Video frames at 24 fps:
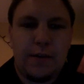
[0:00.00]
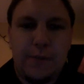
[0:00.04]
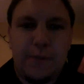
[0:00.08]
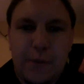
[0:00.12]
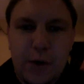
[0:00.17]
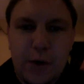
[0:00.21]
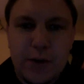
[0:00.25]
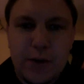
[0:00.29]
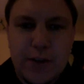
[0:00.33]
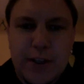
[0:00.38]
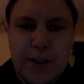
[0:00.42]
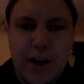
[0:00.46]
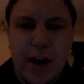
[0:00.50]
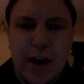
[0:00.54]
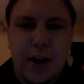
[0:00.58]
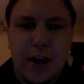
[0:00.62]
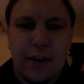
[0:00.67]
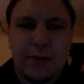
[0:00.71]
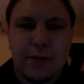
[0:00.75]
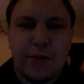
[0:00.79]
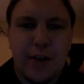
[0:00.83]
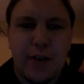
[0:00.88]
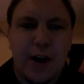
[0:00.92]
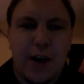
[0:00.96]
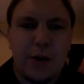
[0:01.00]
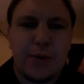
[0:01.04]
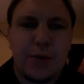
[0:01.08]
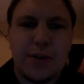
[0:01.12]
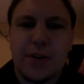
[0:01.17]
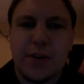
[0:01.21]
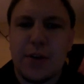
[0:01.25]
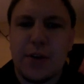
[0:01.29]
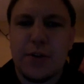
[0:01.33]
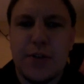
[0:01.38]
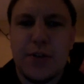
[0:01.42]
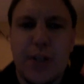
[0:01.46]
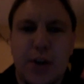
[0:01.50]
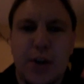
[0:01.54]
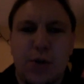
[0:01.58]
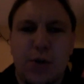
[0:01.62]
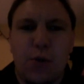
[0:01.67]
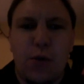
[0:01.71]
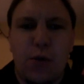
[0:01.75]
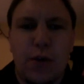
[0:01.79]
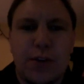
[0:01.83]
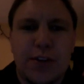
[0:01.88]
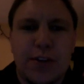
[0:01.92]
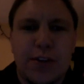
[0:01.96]
First off, I went to go see
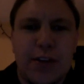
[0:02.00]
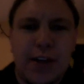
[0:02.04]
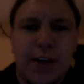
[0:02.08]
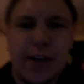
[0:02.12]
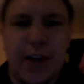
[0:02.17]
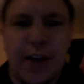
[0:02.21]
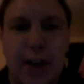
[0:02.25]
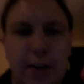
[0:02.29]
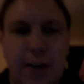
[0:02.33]
Quarantine.